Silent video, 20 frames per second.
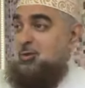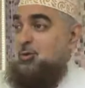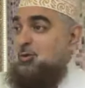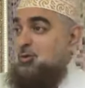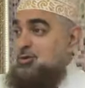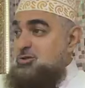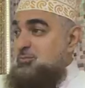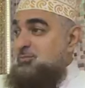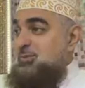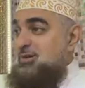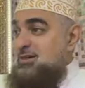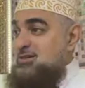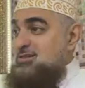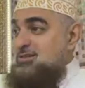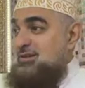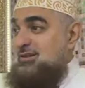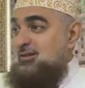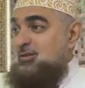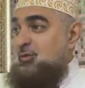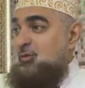huge
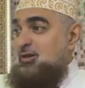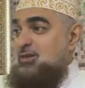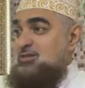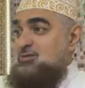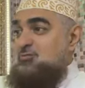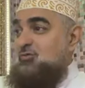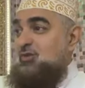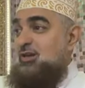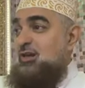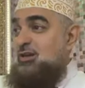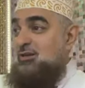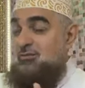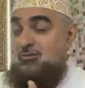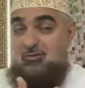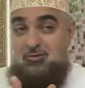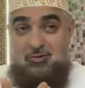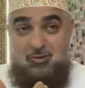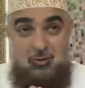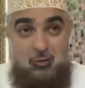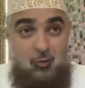person who is
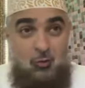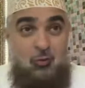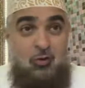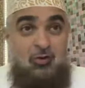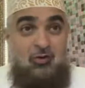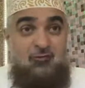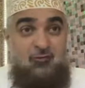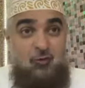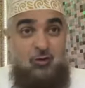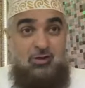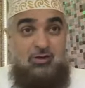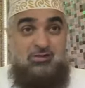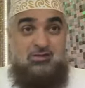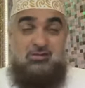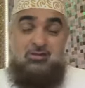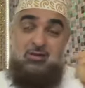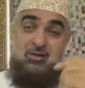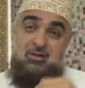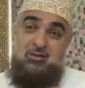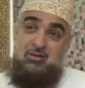well known for
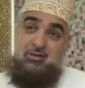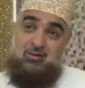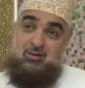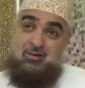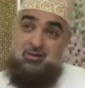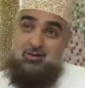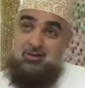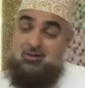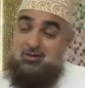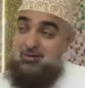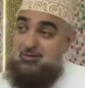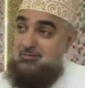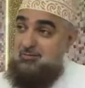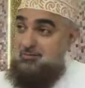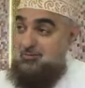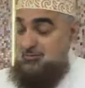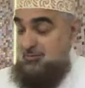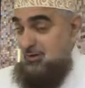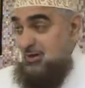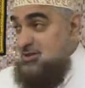his
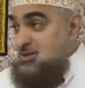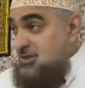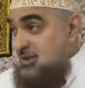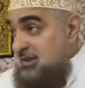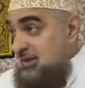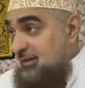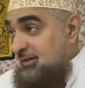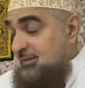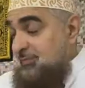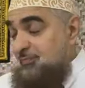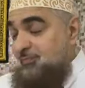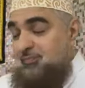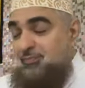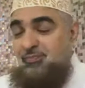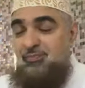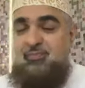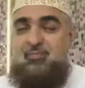wrestling.